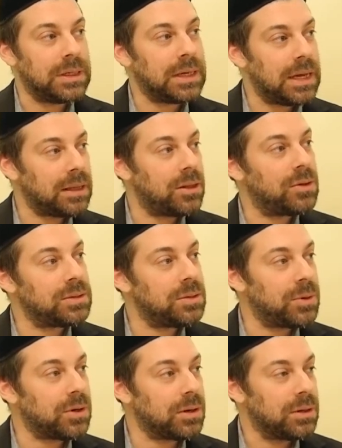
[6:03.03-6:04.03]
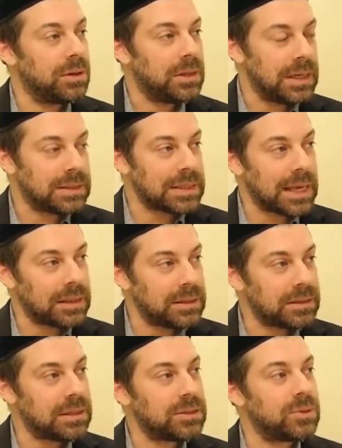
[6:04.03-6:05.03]
You can't close the book. It's like
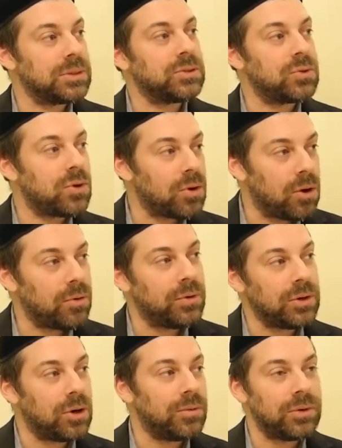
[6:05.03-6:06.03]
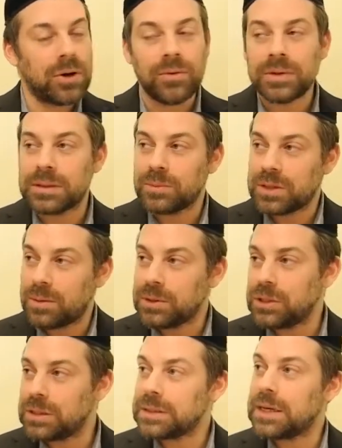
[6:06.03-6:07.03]
listening to a song over and over and over. Sometimes
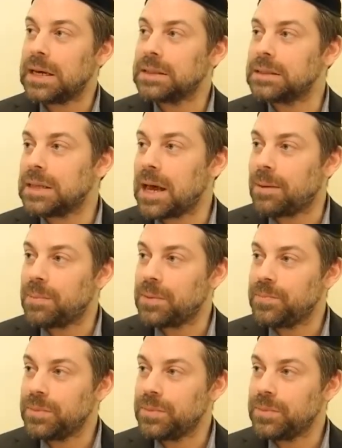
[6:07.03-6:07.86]
you just can't stop.